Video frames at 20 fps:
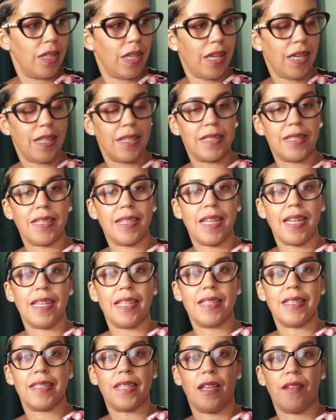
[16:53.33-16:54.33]
I am
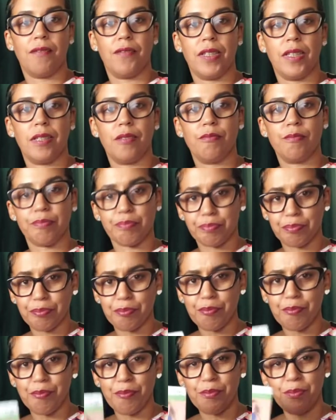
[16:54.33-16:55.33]
working on
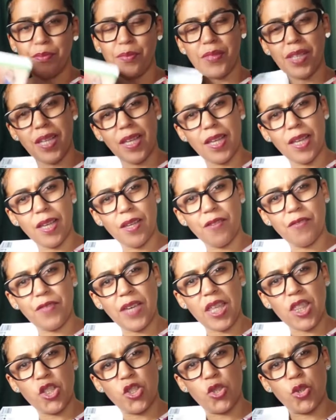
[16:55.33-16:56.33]
Simplicity
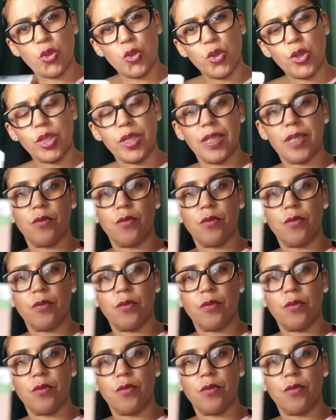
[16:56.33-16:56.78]
1887.